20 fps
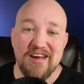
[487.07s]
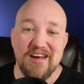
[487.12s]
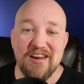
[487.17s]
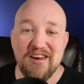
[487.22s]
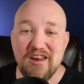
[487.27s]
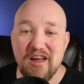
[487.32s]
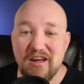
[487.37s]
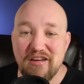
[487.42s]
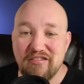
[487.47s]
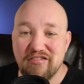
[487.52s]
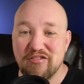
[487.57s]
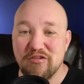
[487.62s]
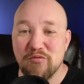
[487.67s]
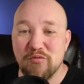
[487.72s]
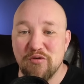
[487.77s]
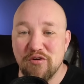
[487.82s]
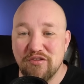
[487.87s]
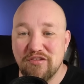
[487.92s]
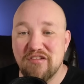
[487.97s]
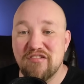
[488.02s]
Nice the
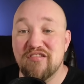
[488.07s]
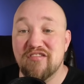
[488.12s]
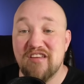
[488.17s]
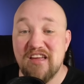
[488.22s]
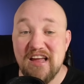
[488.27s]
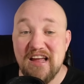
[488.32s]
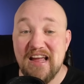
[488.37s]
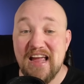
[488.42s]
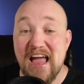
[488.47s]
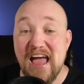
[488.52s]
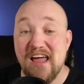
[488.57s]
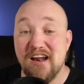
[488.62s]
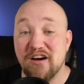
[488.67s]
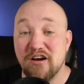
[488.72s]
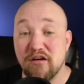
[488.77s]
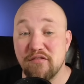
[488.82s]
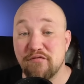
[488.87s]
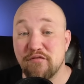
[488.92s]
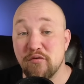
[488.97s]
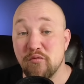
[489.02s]
world is seeing
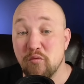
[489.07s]
Canada for